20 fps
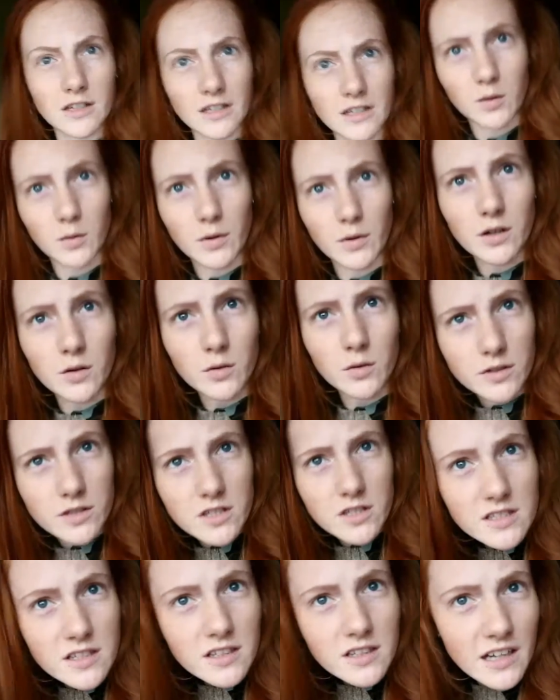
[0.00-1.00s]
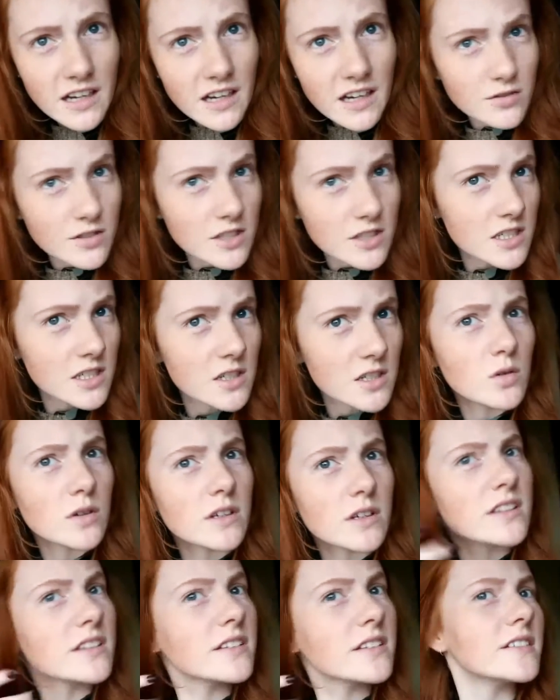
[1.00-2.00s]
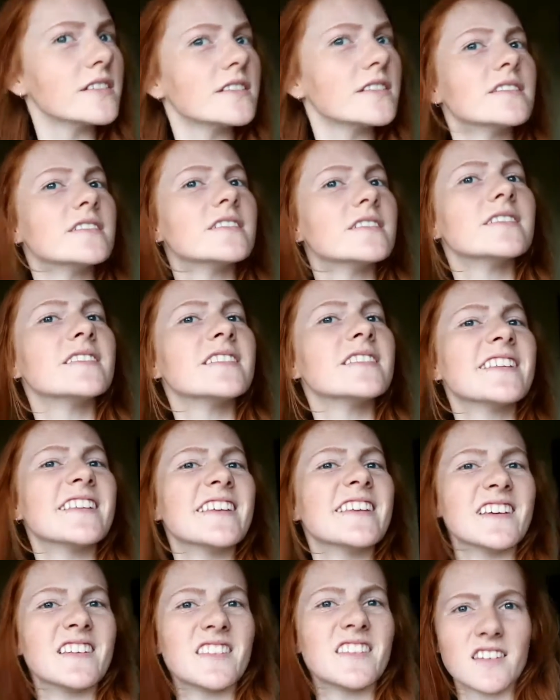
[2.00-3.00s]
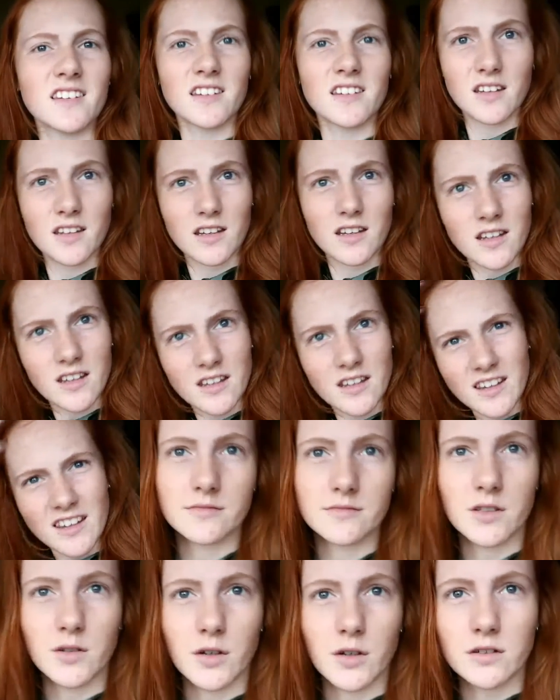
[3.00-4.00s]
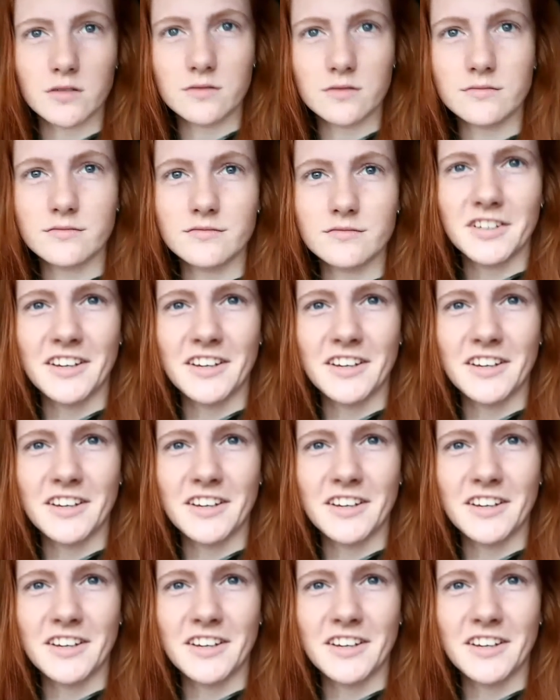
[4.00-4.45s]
Okay, well, we're just gonna have to deal with this. Oh well.